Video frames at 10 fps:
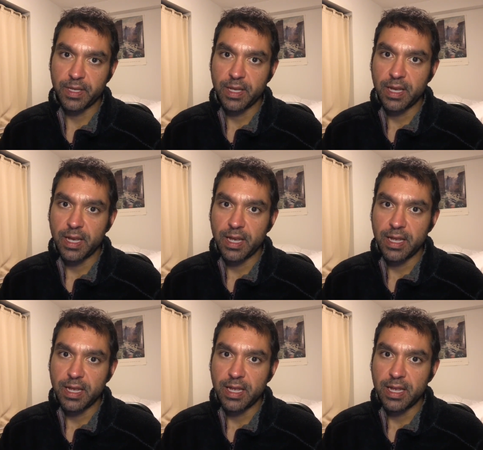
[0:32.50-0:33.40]

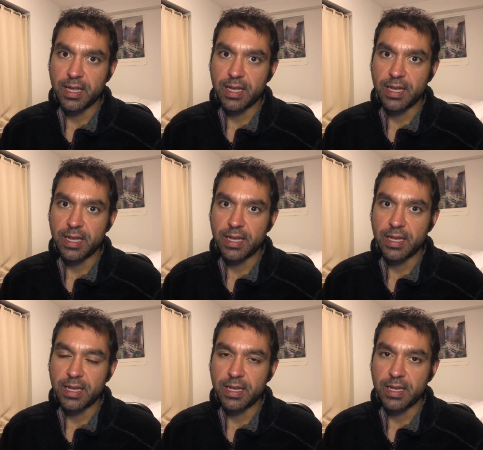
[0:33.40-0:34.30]

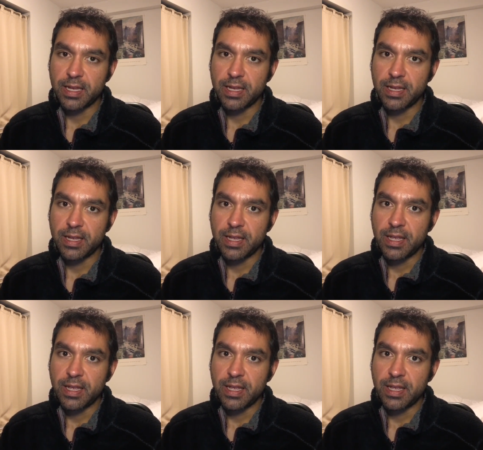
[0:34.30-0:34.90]
[no speech]